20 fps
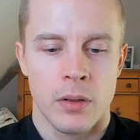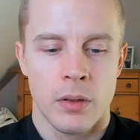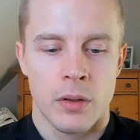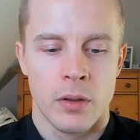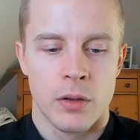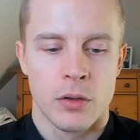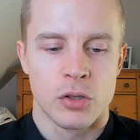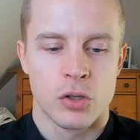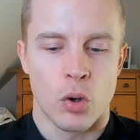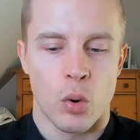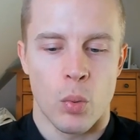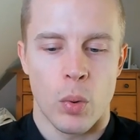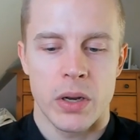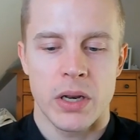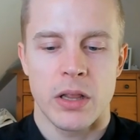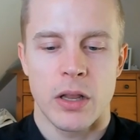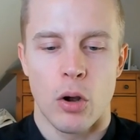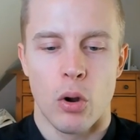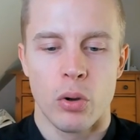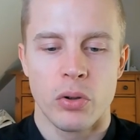So what are
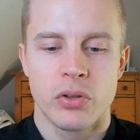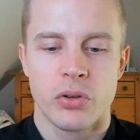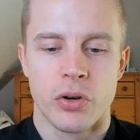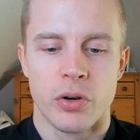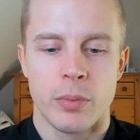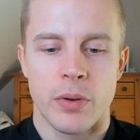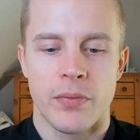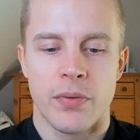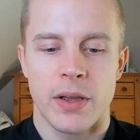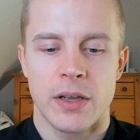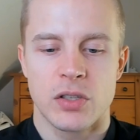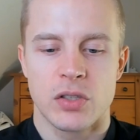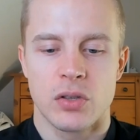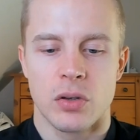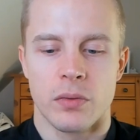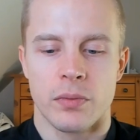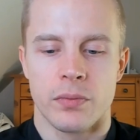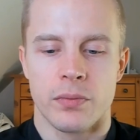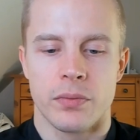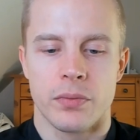the long-term effects
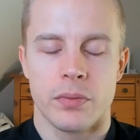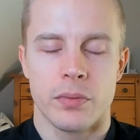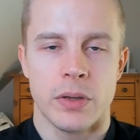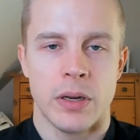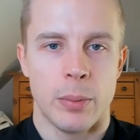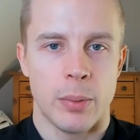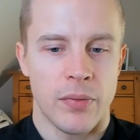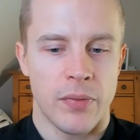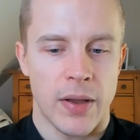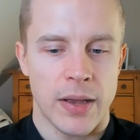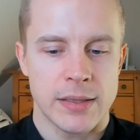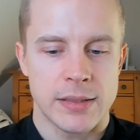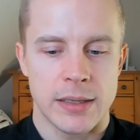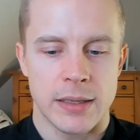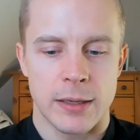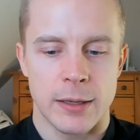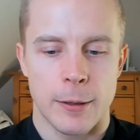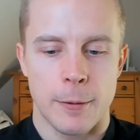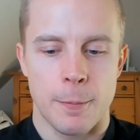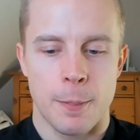of intermittent
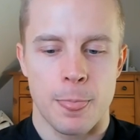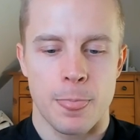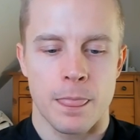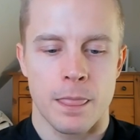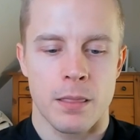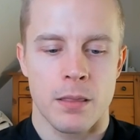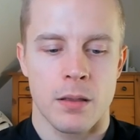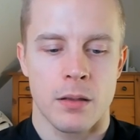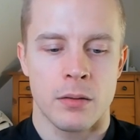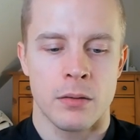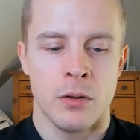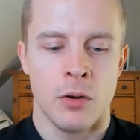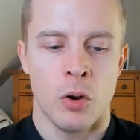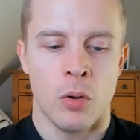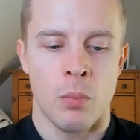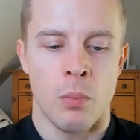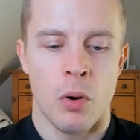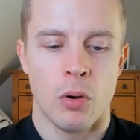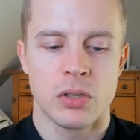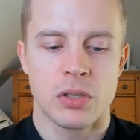fasting? You know,
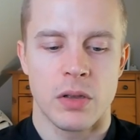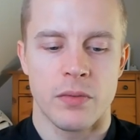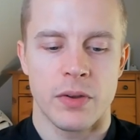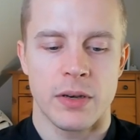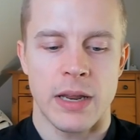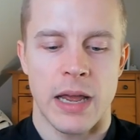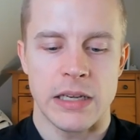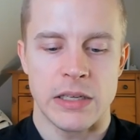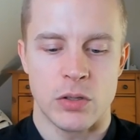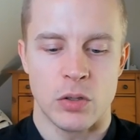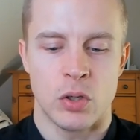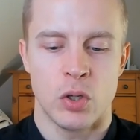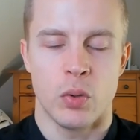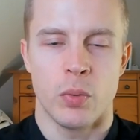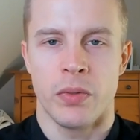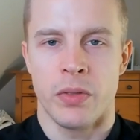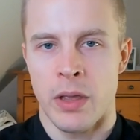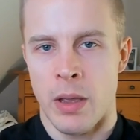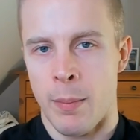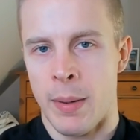most of it has to do
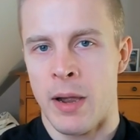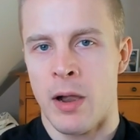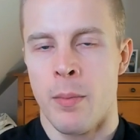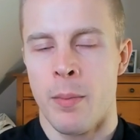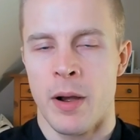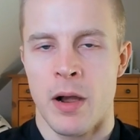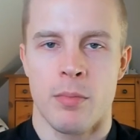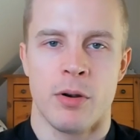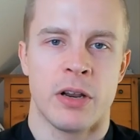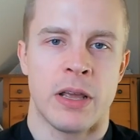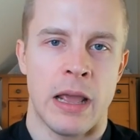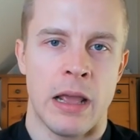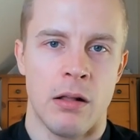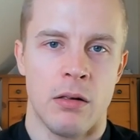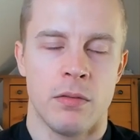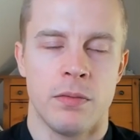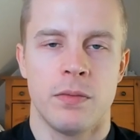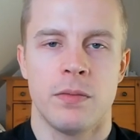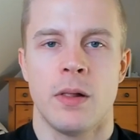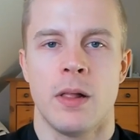with yeah, better metabolic
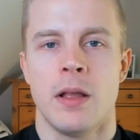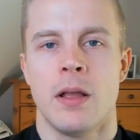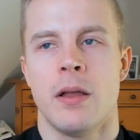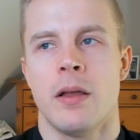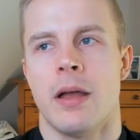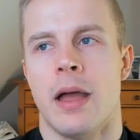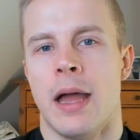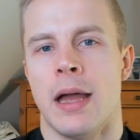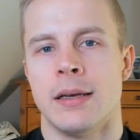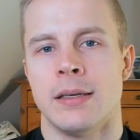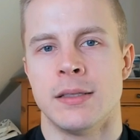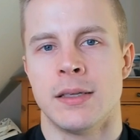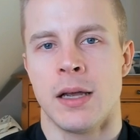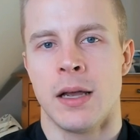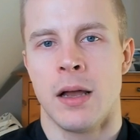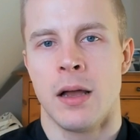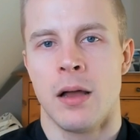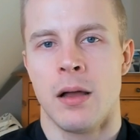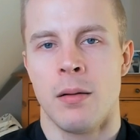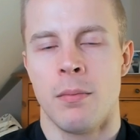health and
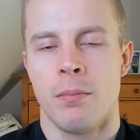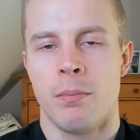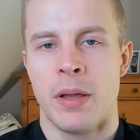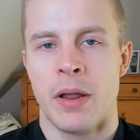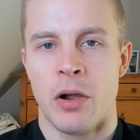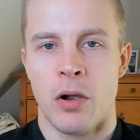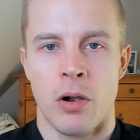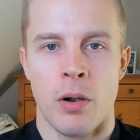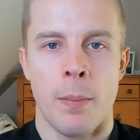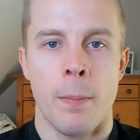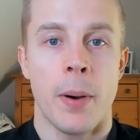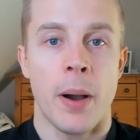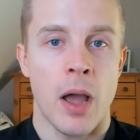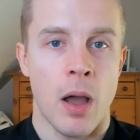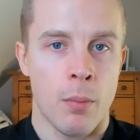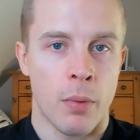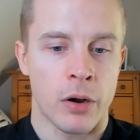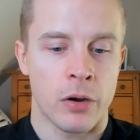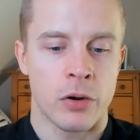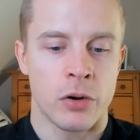uh, better
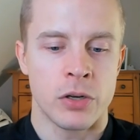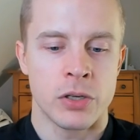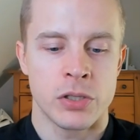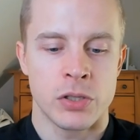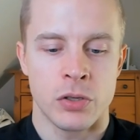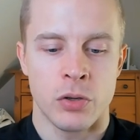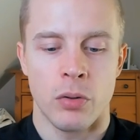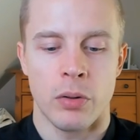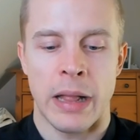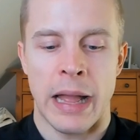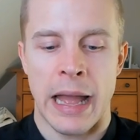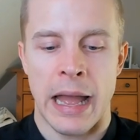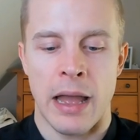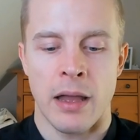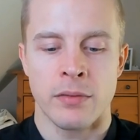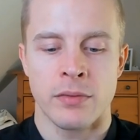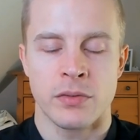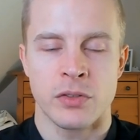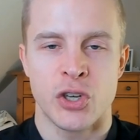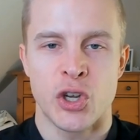biomarkers. You'll
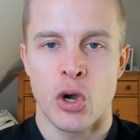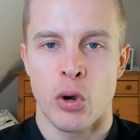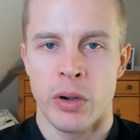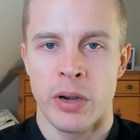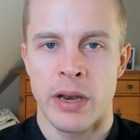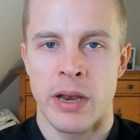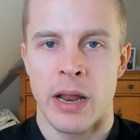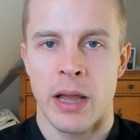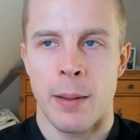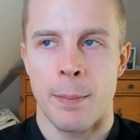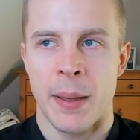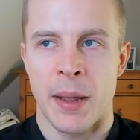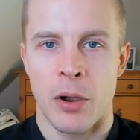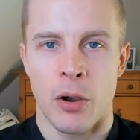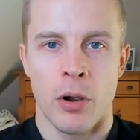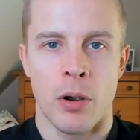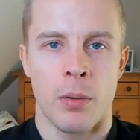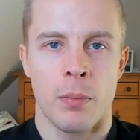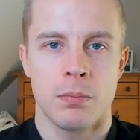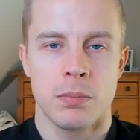have generally like
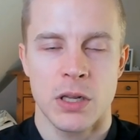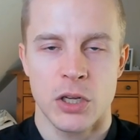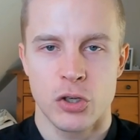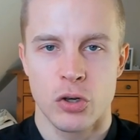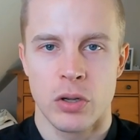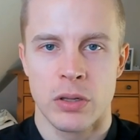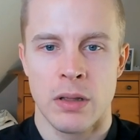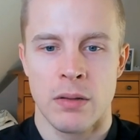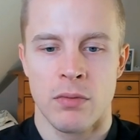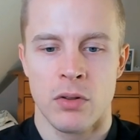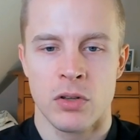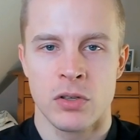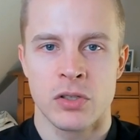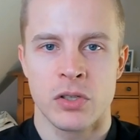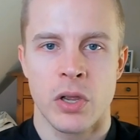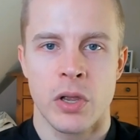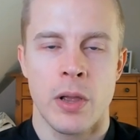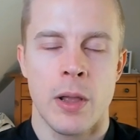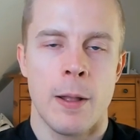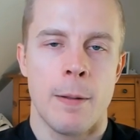better blood sugar levels,
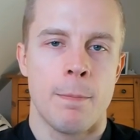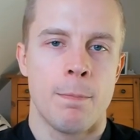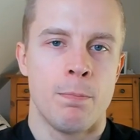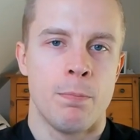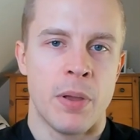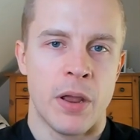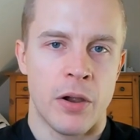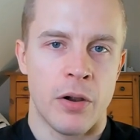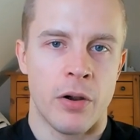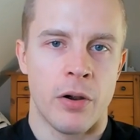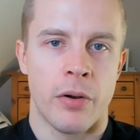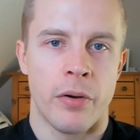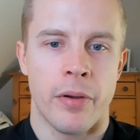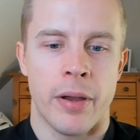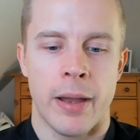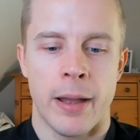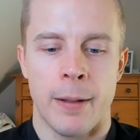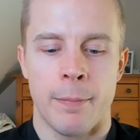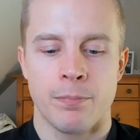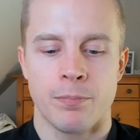better
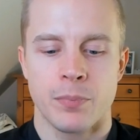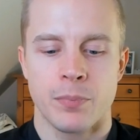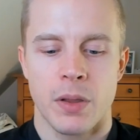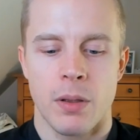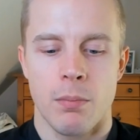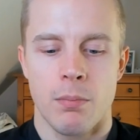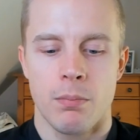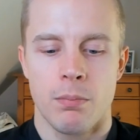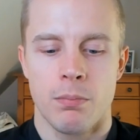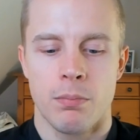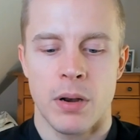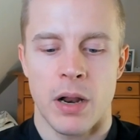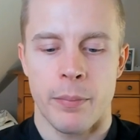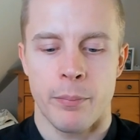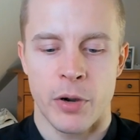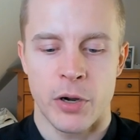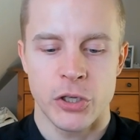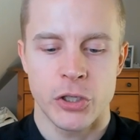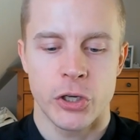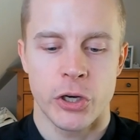um, blood
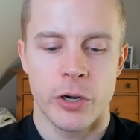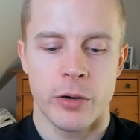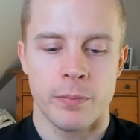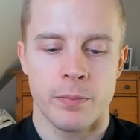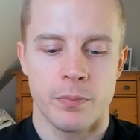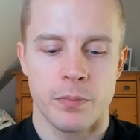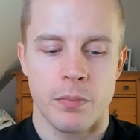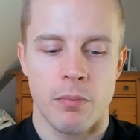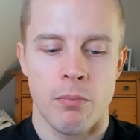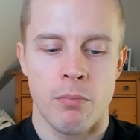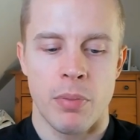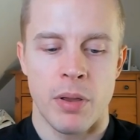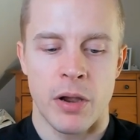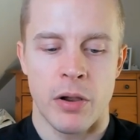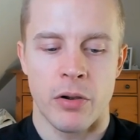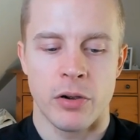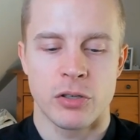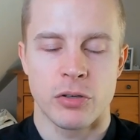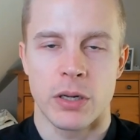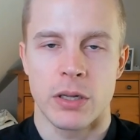pressure,
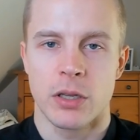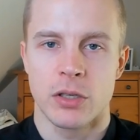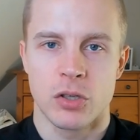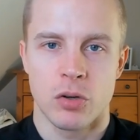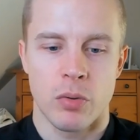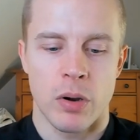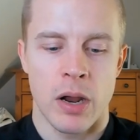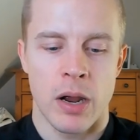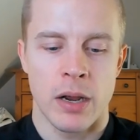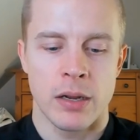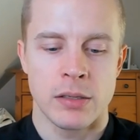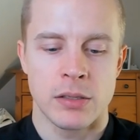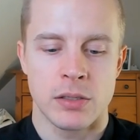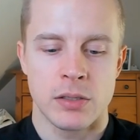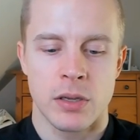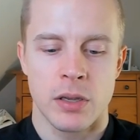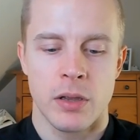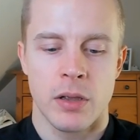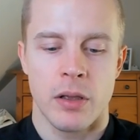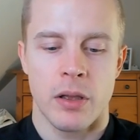better triglycerides,
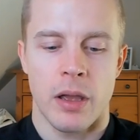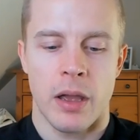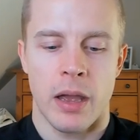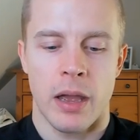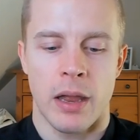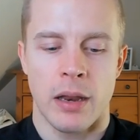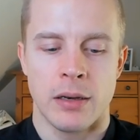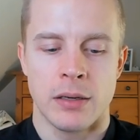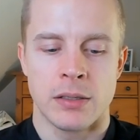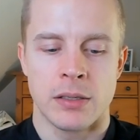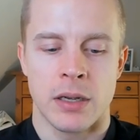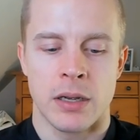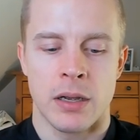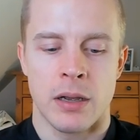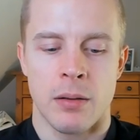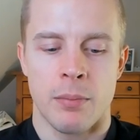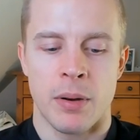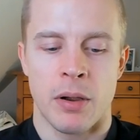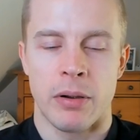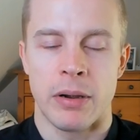and
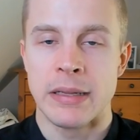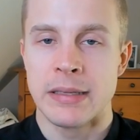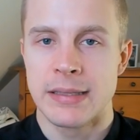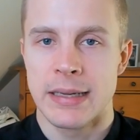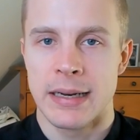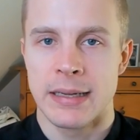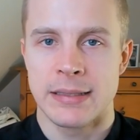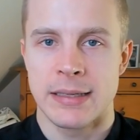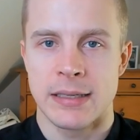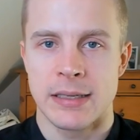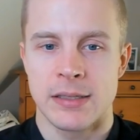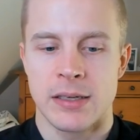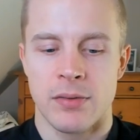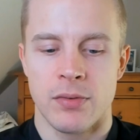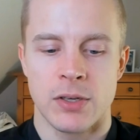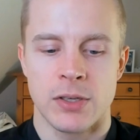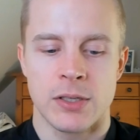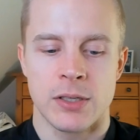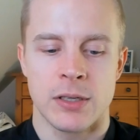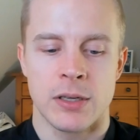uh, better insulin
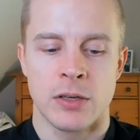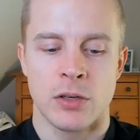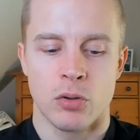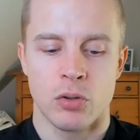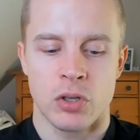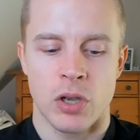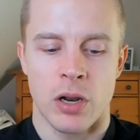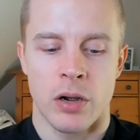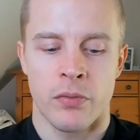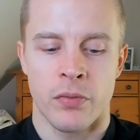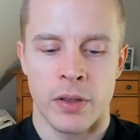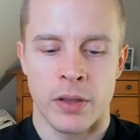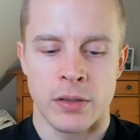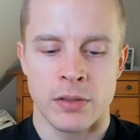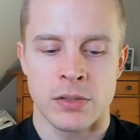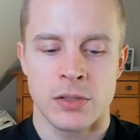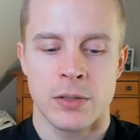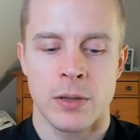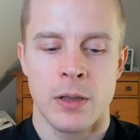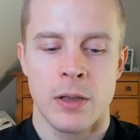sensitivity and those kind of
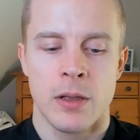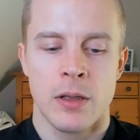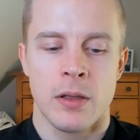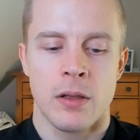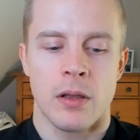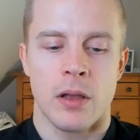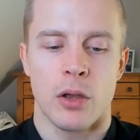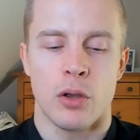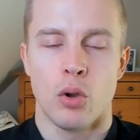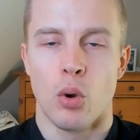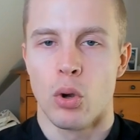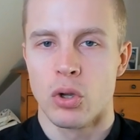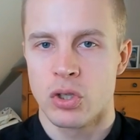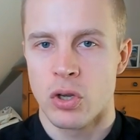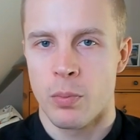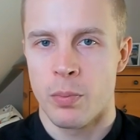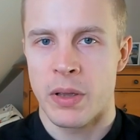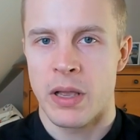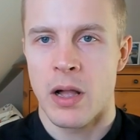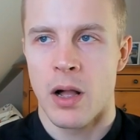things. Uh, you also
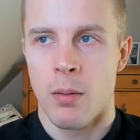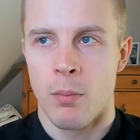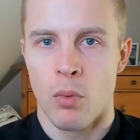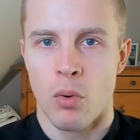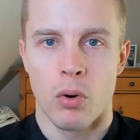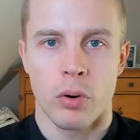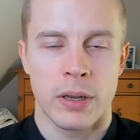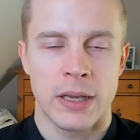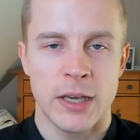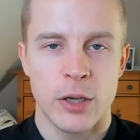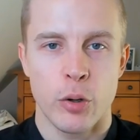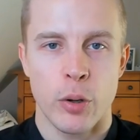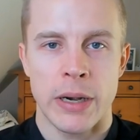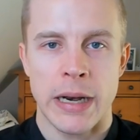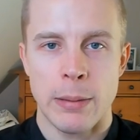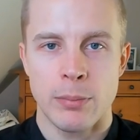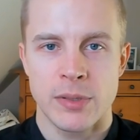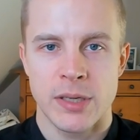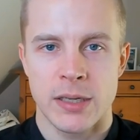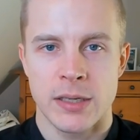become more keto
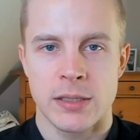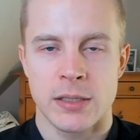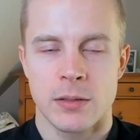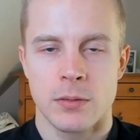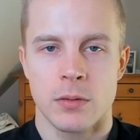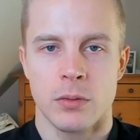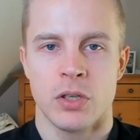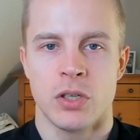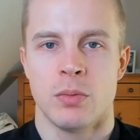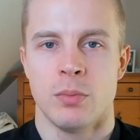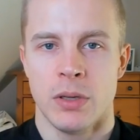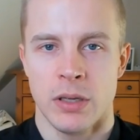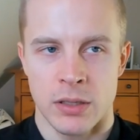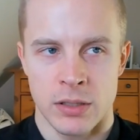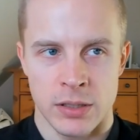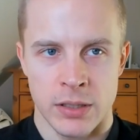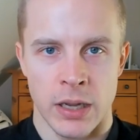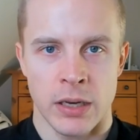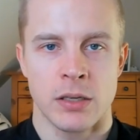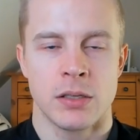adapted, which
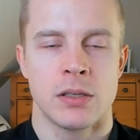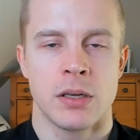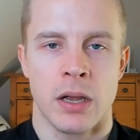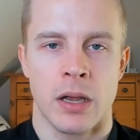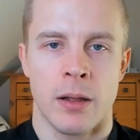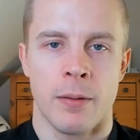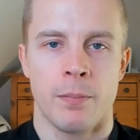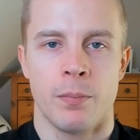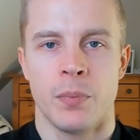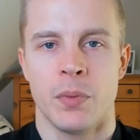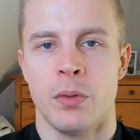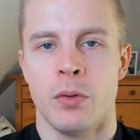means that um, you'll